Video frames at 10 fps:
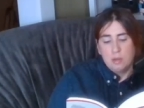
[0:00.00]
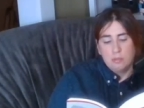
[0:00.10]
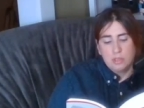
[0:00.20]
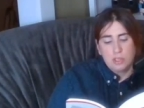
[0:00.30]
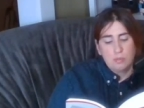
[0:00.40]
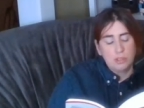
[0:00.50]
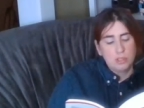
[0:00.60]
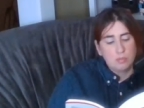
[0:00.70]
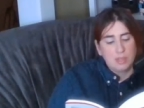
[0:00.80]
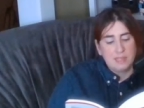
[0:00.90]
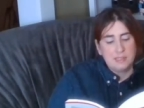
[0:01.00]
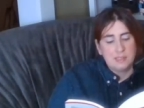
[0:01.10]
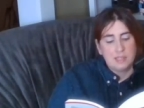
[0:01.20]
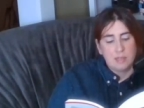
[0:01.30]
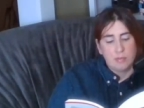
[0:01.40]
Brigid pushed the blinds
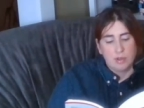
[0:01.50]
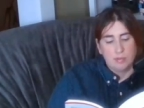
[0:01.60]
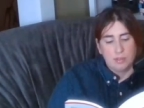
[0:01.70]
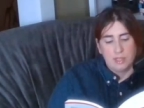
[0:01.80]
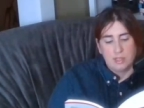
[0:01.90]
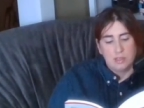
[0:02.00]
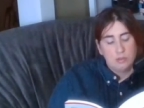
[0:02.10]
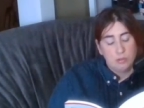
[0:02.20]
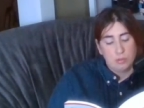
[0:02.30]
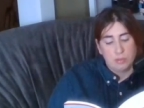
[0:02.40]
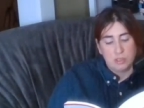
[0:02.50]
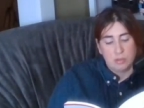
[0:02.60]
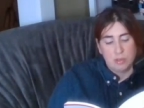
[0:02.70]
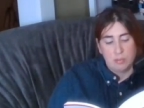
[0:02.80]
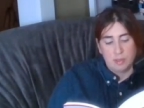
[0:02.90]
aside roughly and threw the
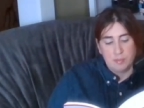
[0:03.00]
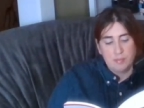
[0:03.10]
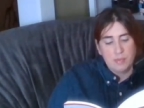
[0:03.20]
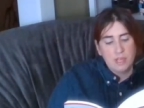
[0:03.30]
window open.